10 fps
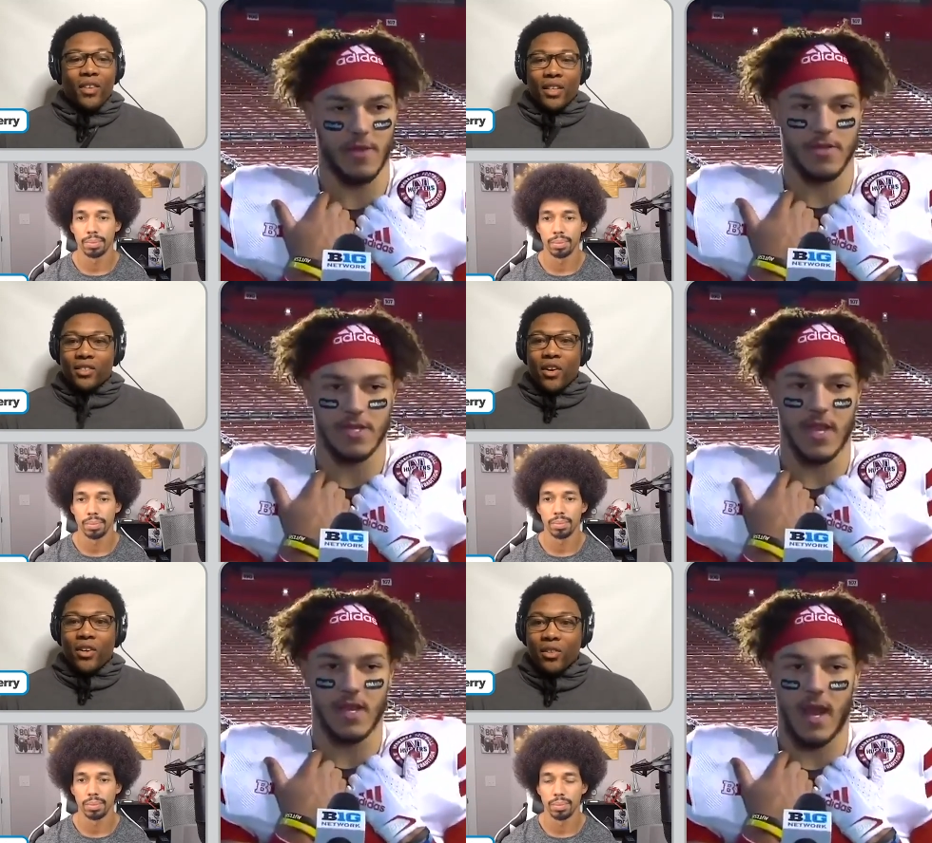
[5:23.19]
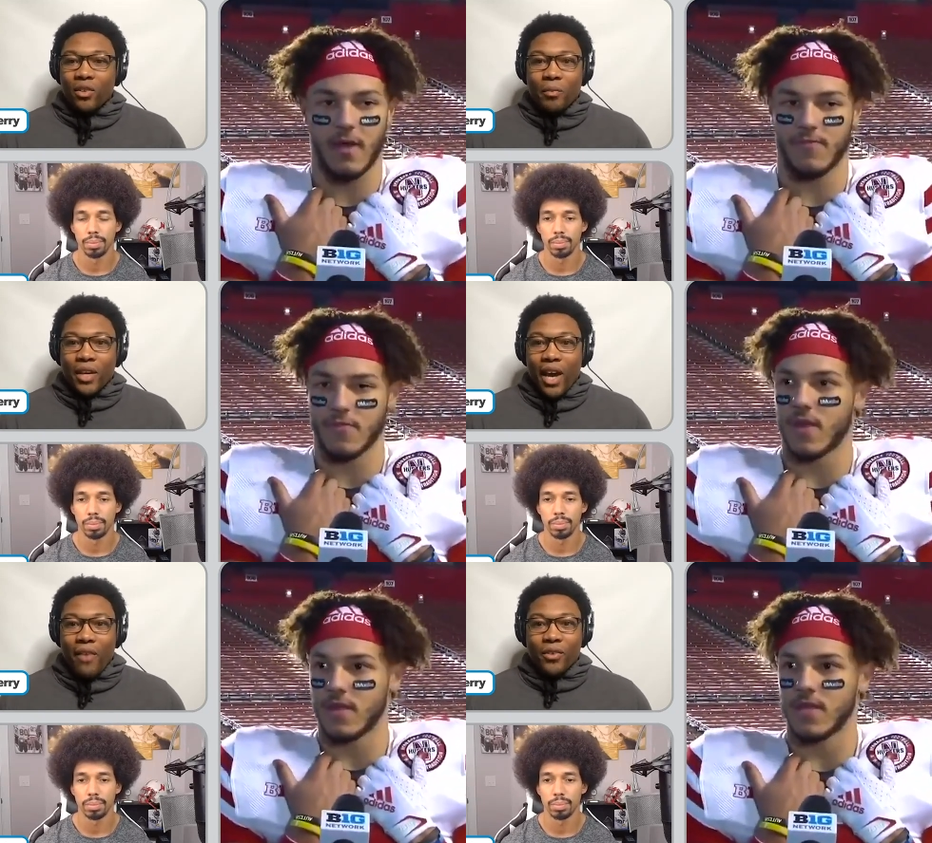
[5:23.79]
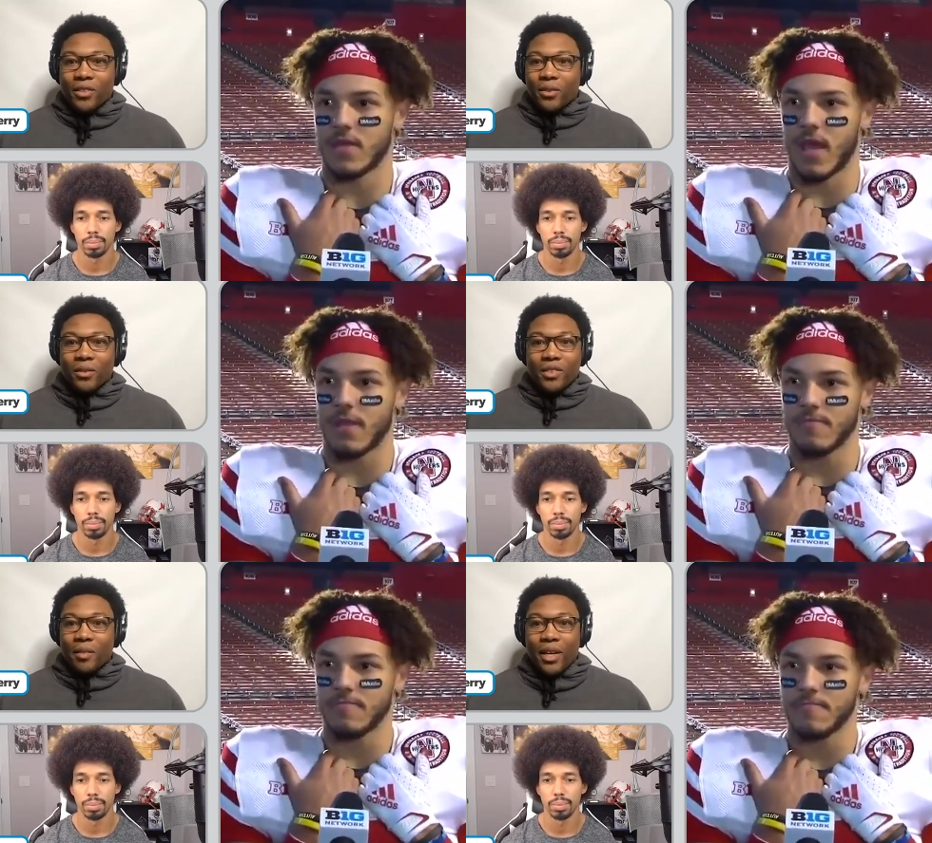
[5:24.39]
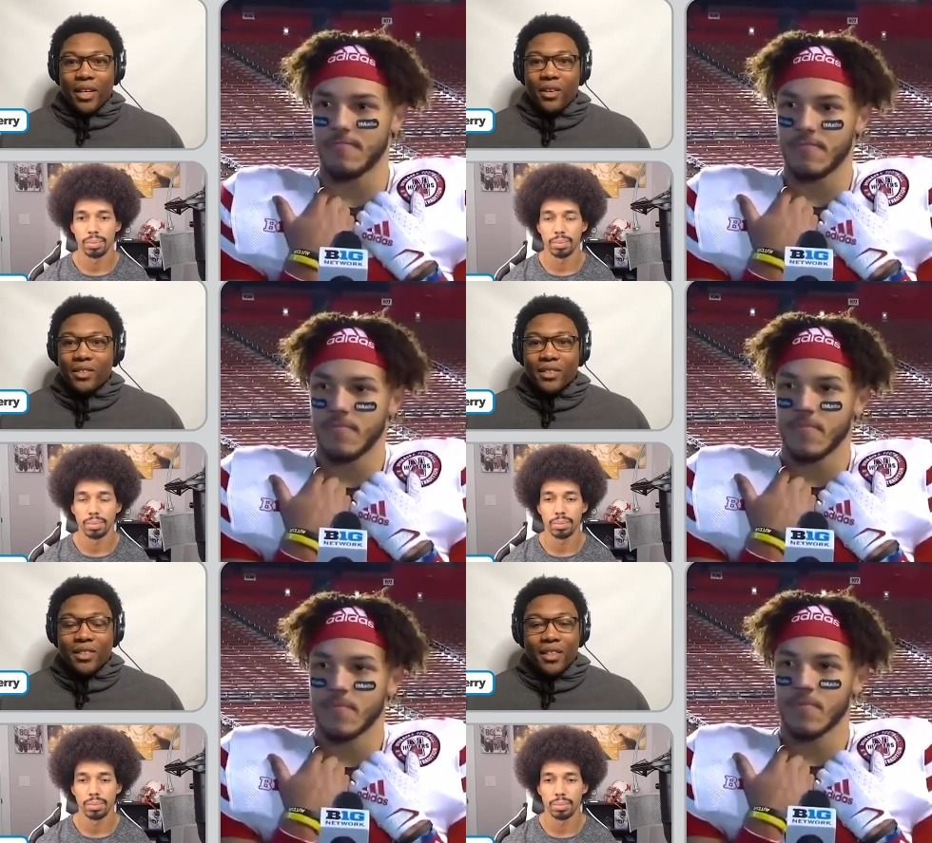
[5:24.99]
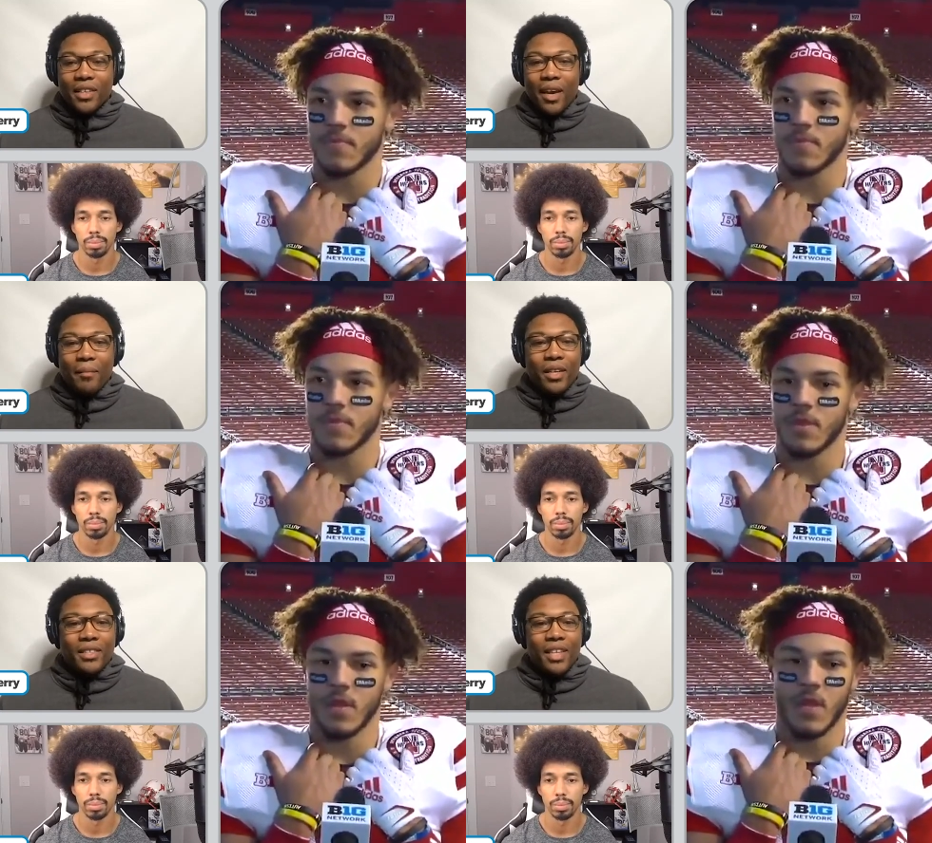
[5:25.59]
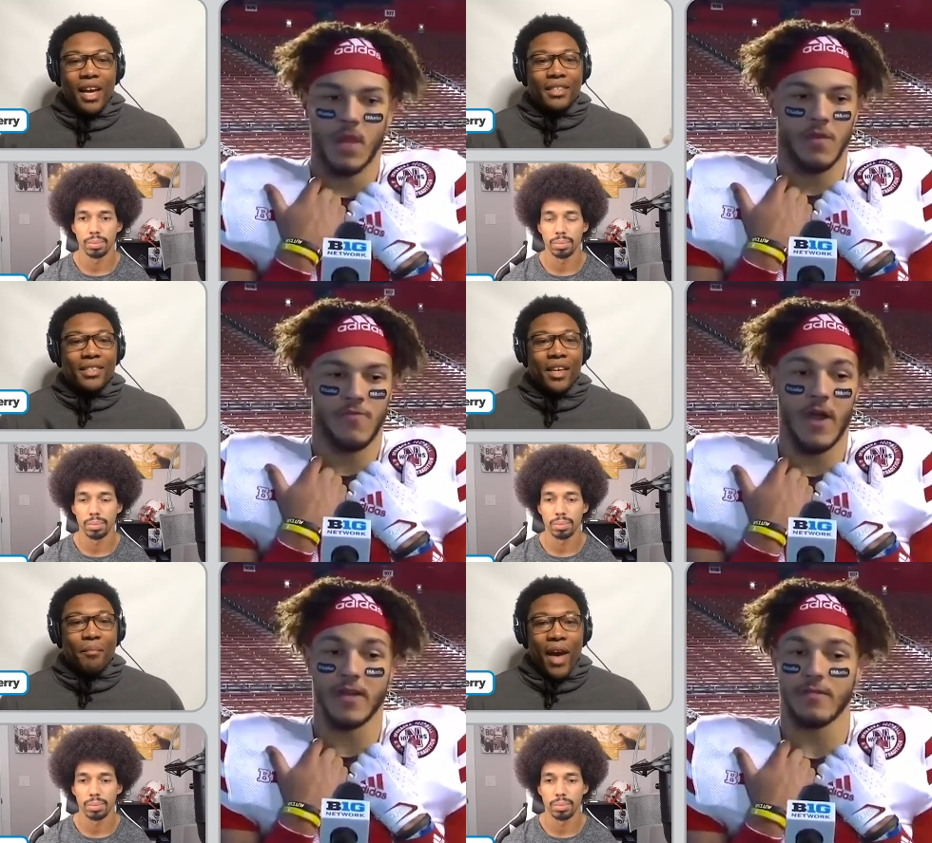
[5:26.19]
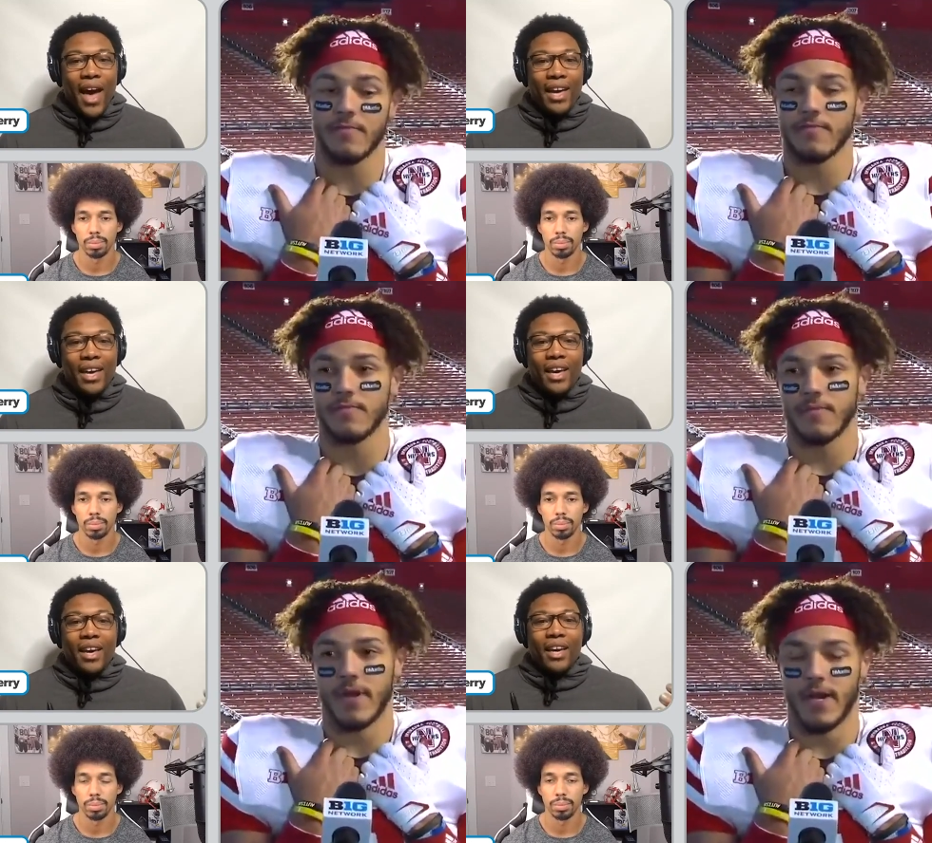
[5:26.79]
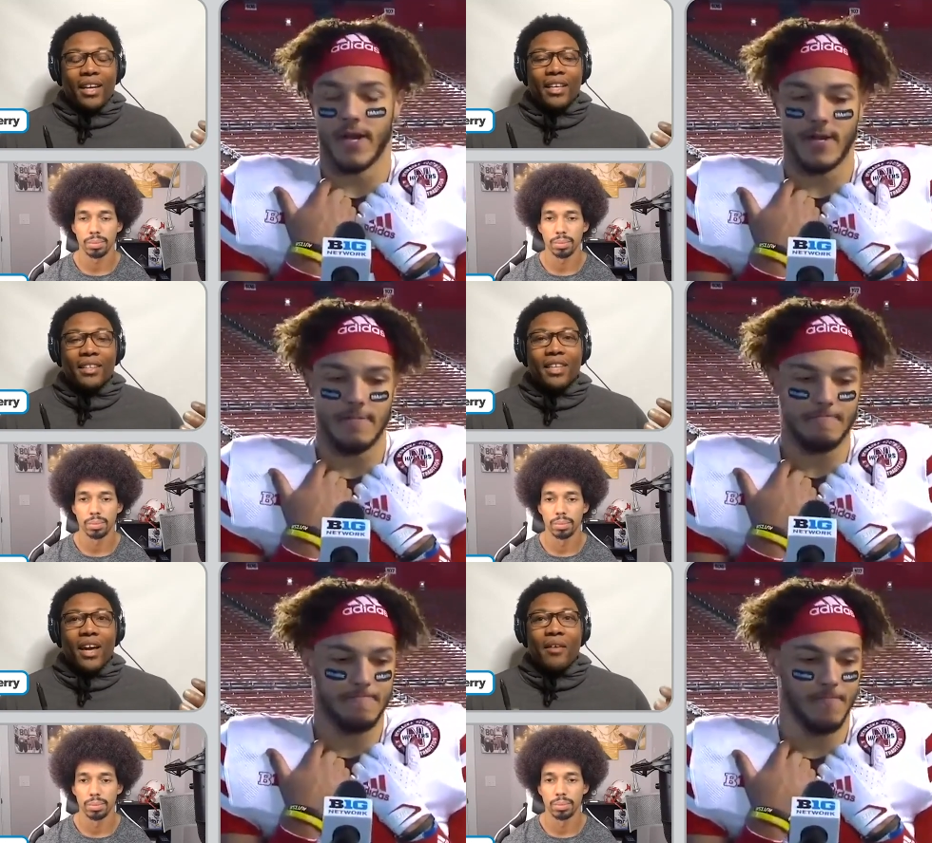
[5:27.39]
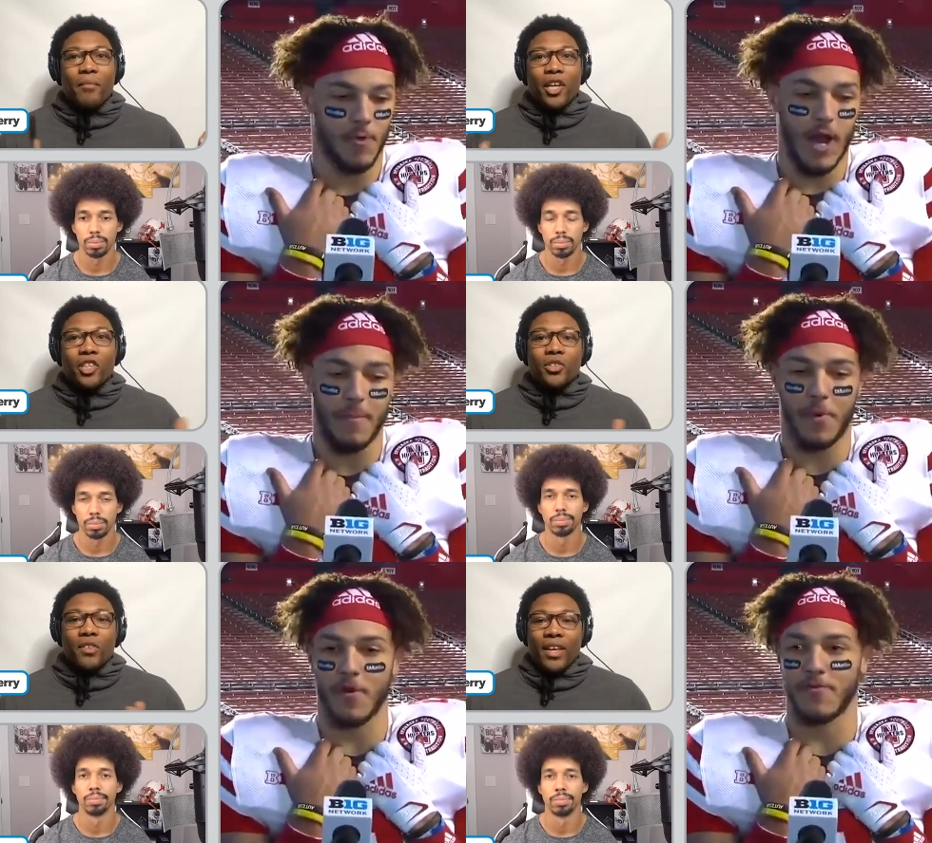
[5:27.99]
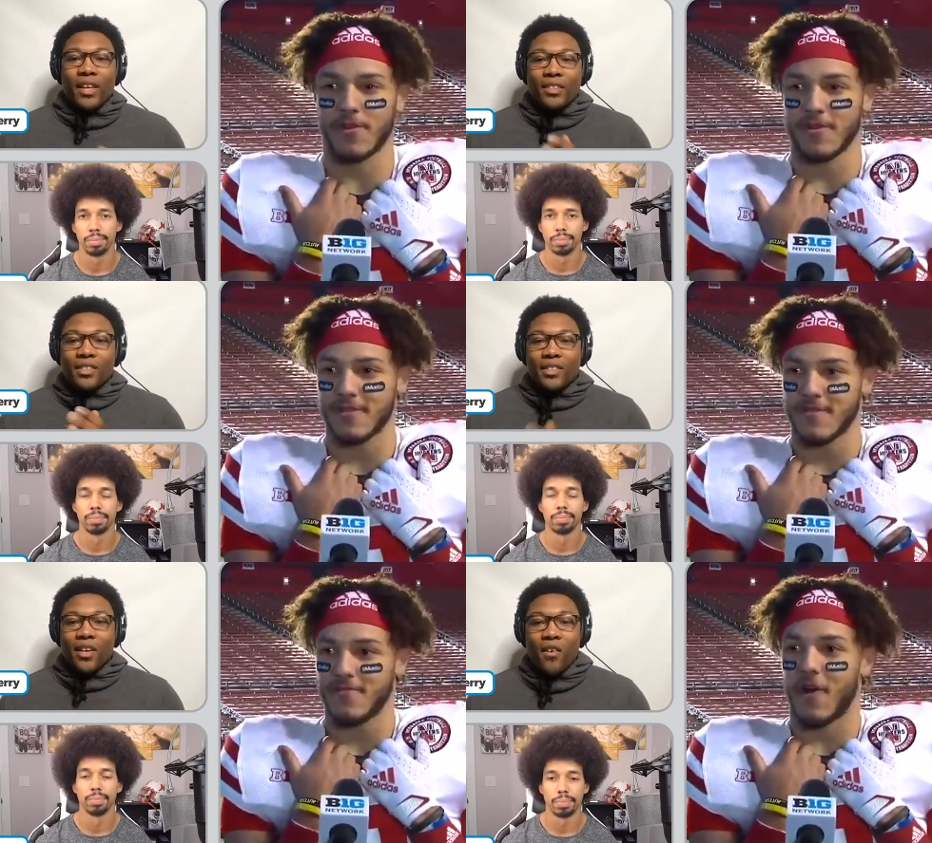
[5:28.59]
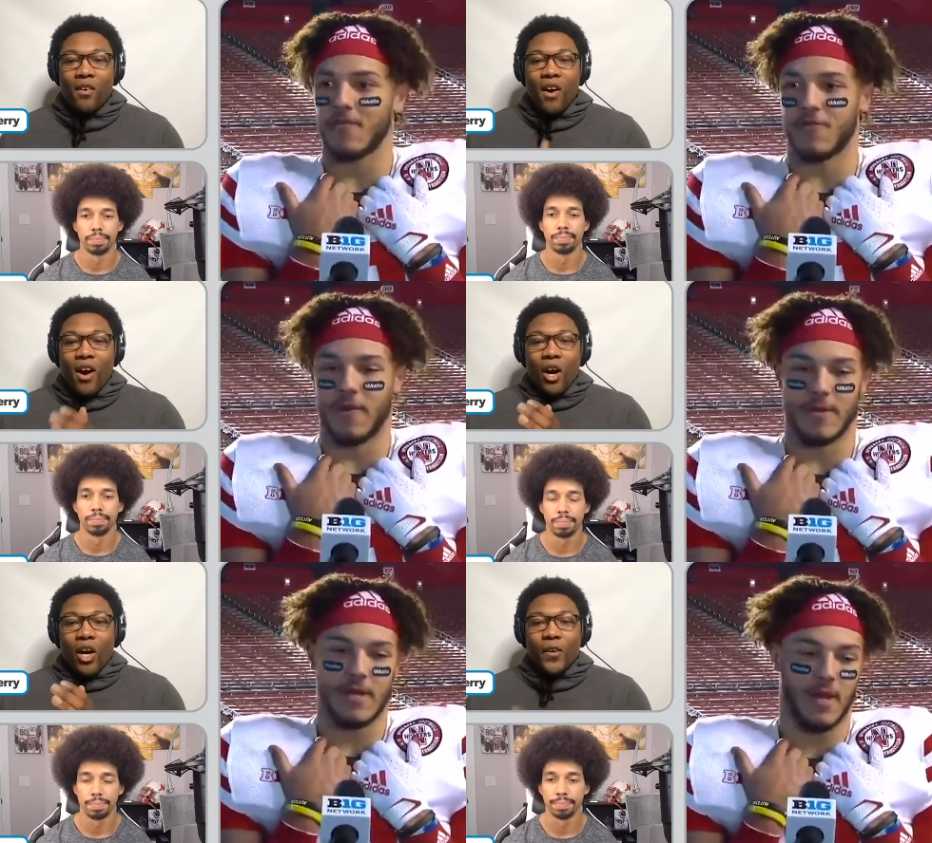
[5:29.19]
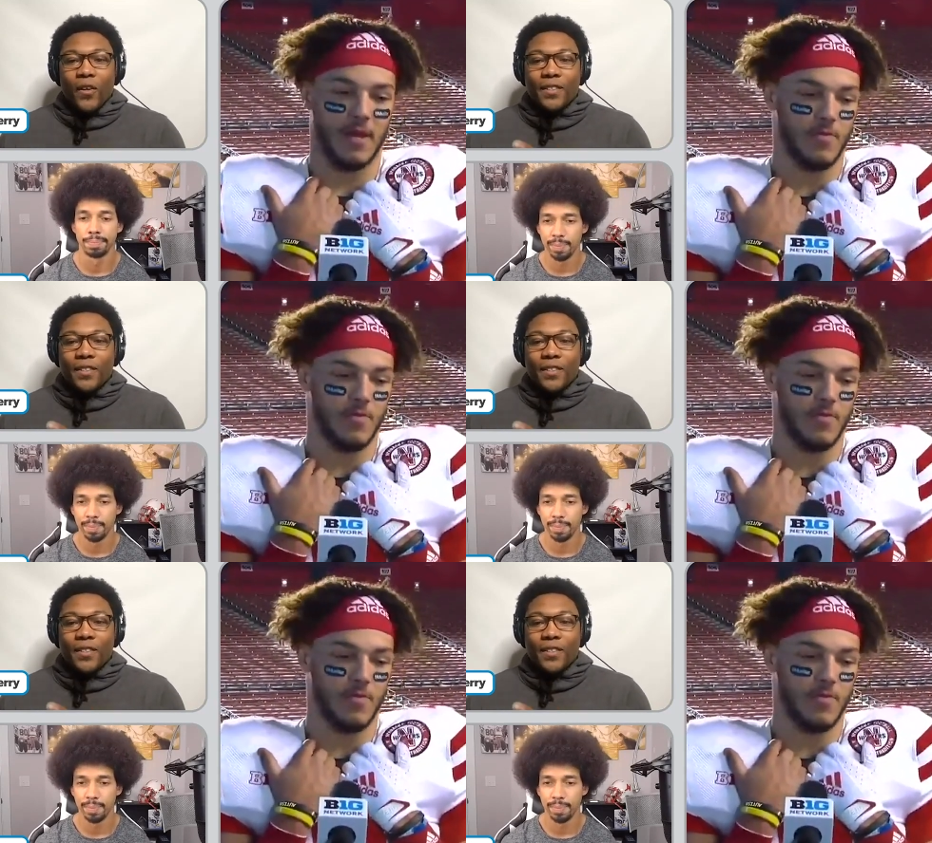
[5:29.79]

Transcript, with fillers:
Speaker 1: they started Luke McCaffrey, so somebody else is in the game, and he's got to sit back and he's got to make sure that he's still a good